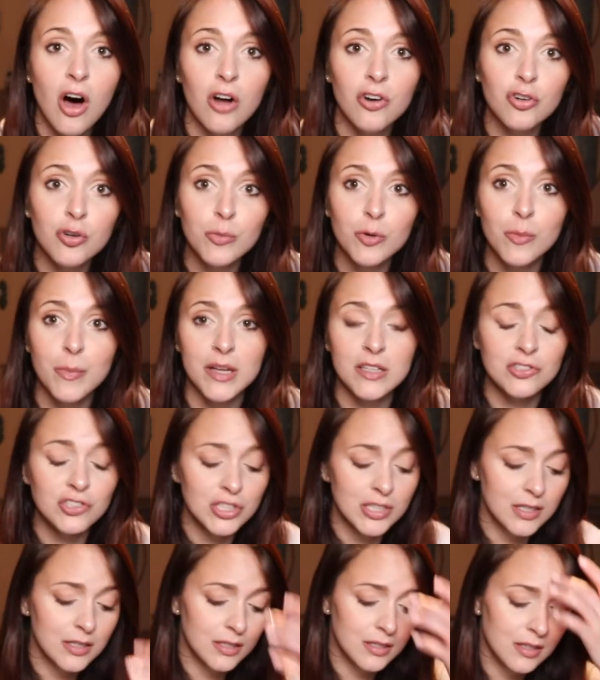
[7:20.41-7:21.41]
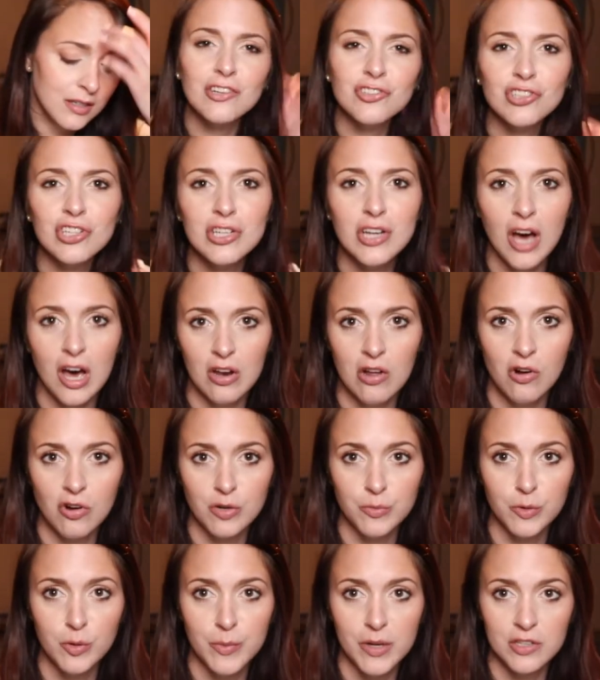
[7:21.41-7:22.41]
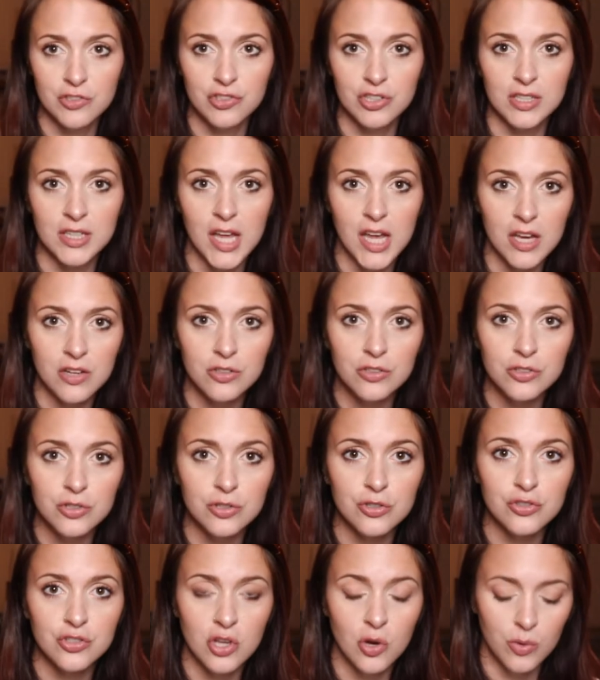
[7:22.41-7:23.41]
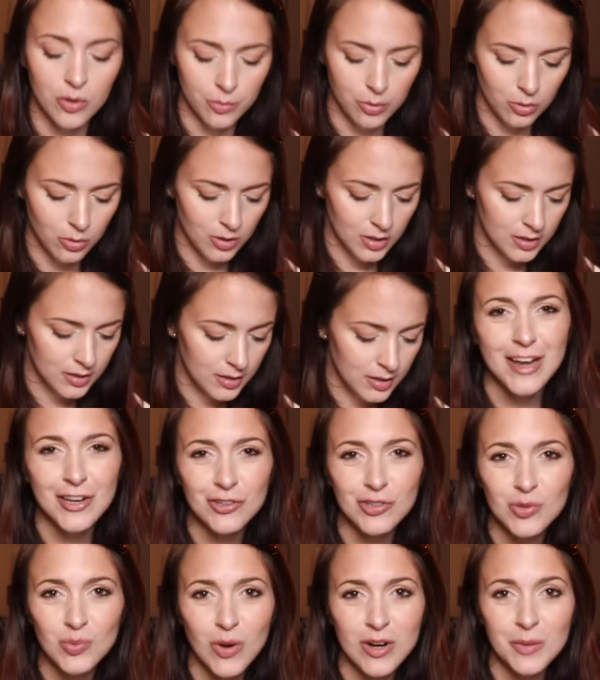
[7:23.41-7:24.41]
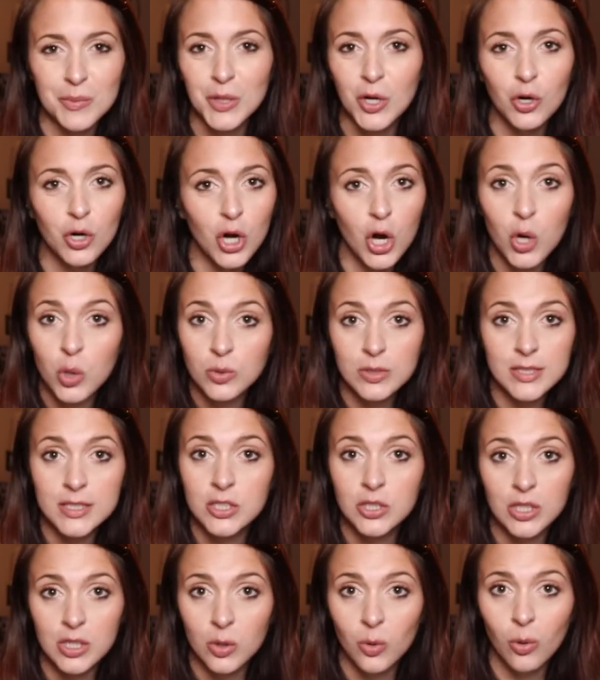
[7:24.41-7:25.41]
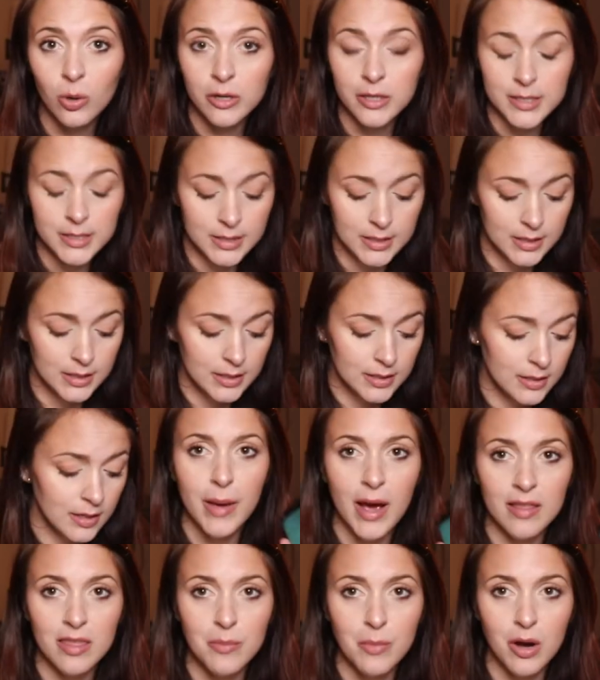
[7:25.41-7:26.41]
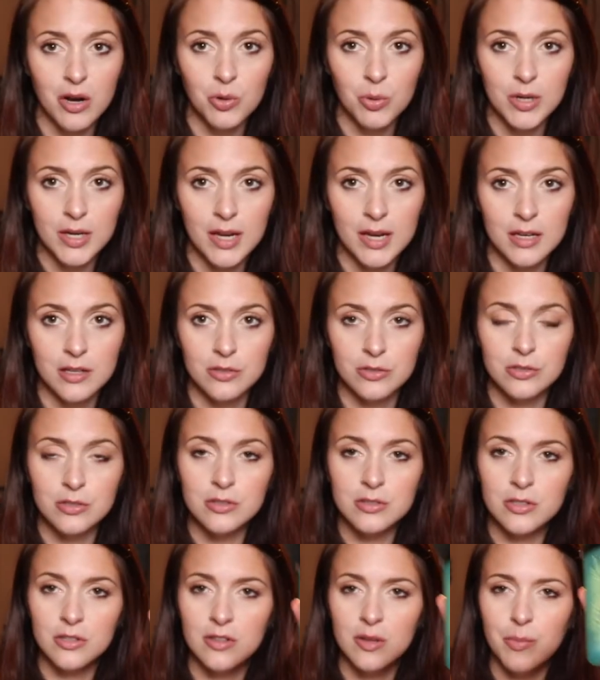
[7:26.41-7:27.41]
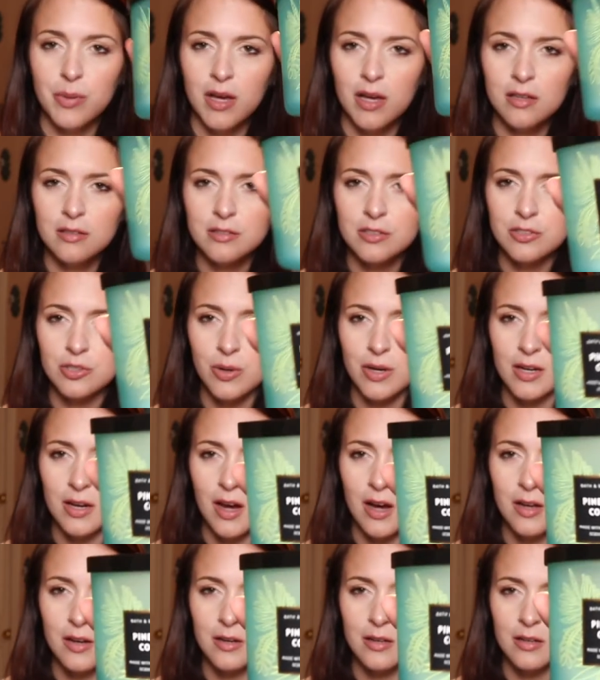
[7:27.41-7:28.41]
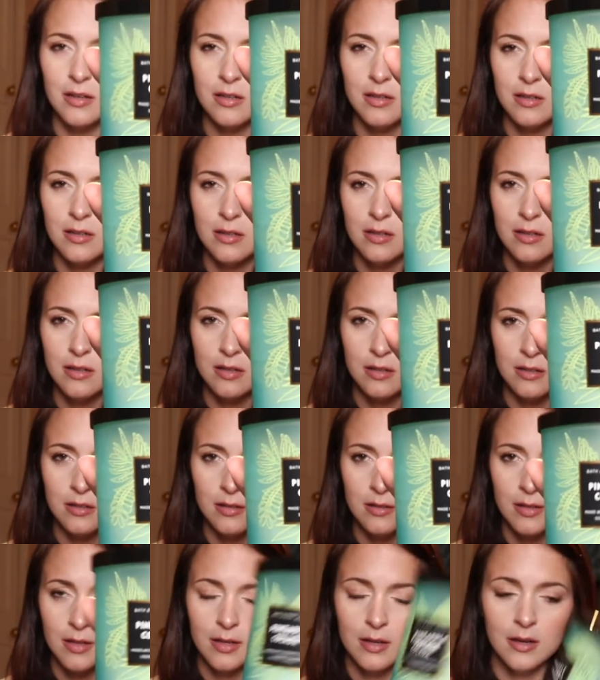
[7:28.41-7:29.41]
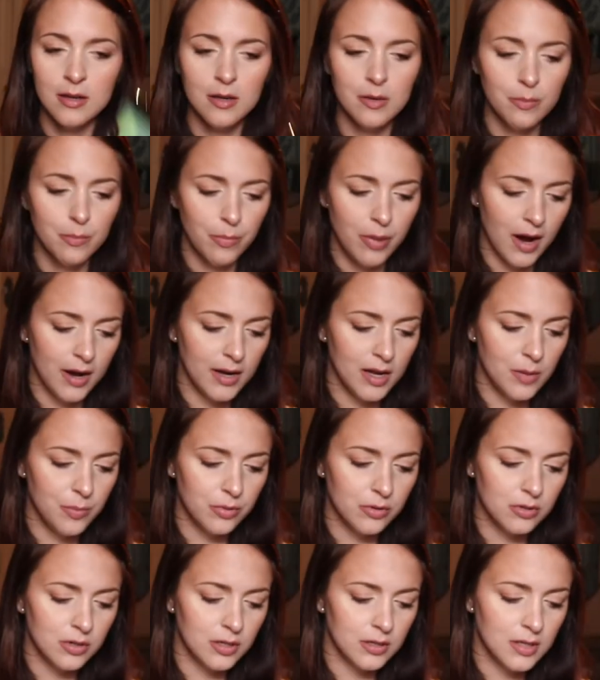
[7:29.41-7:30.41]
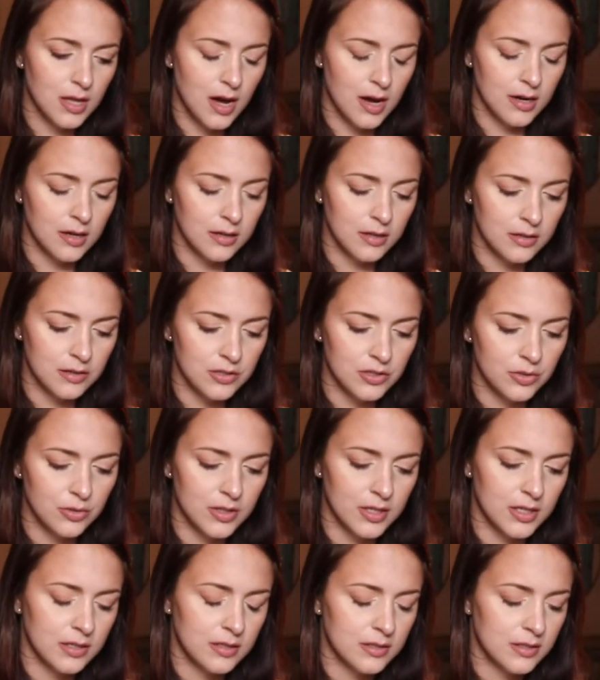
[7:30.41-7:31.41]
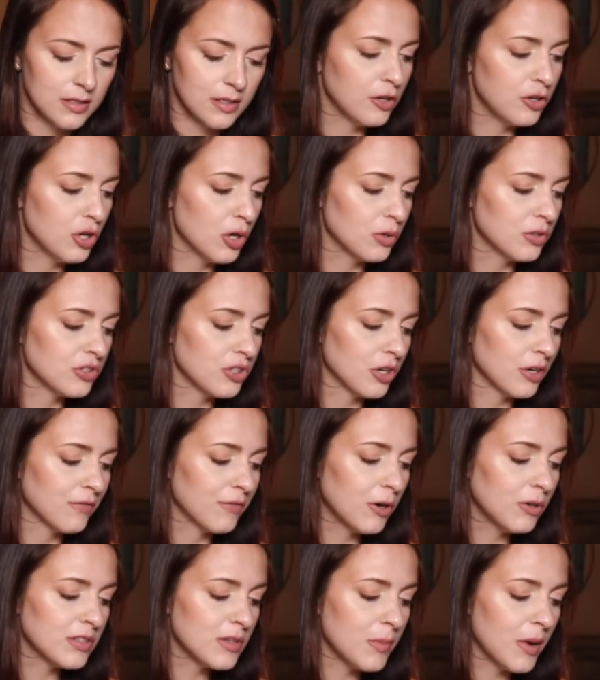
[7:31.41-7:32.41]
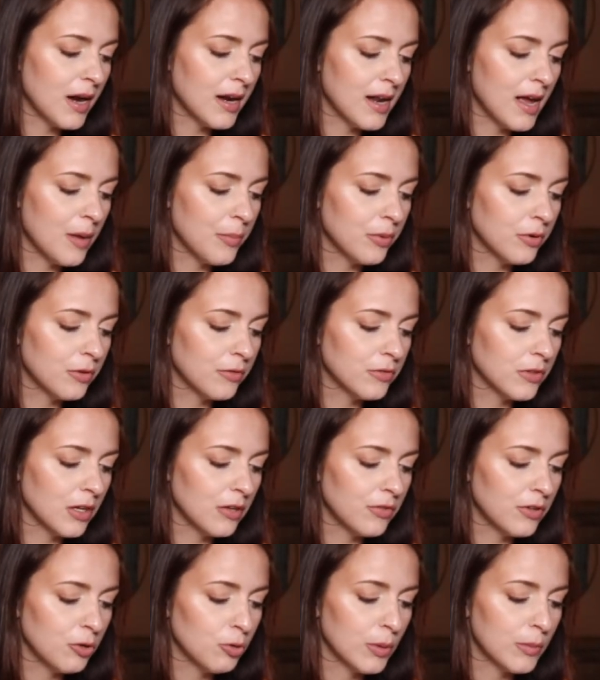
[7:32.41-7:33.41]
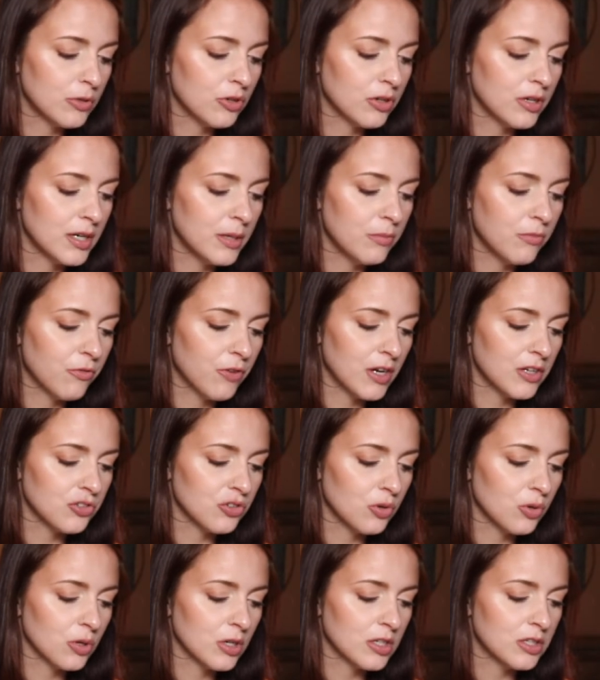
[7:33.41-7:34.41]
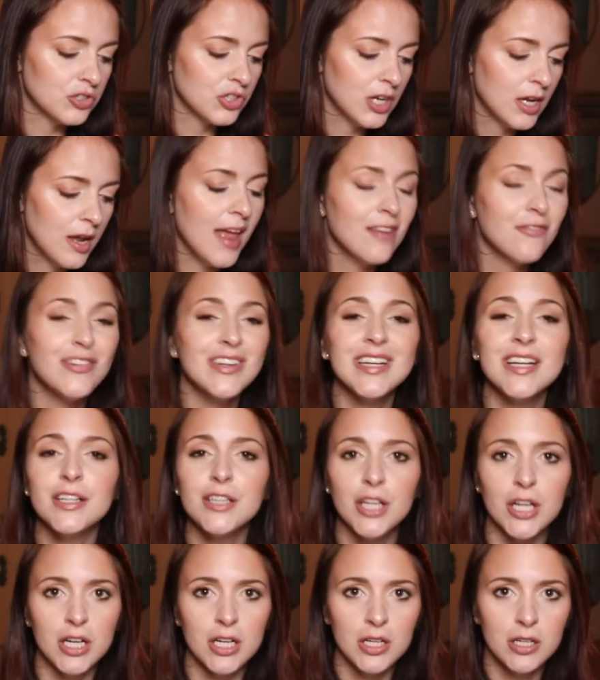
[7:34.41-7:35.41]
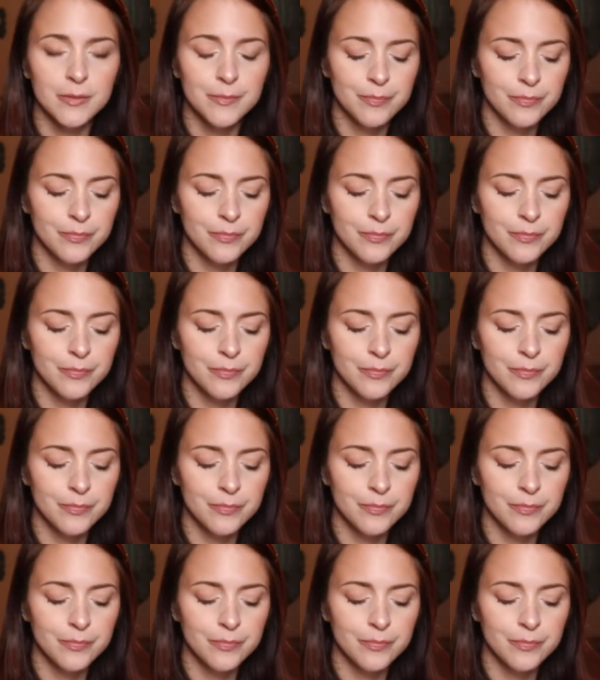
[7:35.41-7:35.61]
honorable mention, actually not honorable mention, candles are so important. You just want to be all cozy during quarantine. Bath and Body Works candles are the best. So I got pineapple colada. So the notes are frozen pineapple, fluffy whipped cream, fresh orange, and vanilla.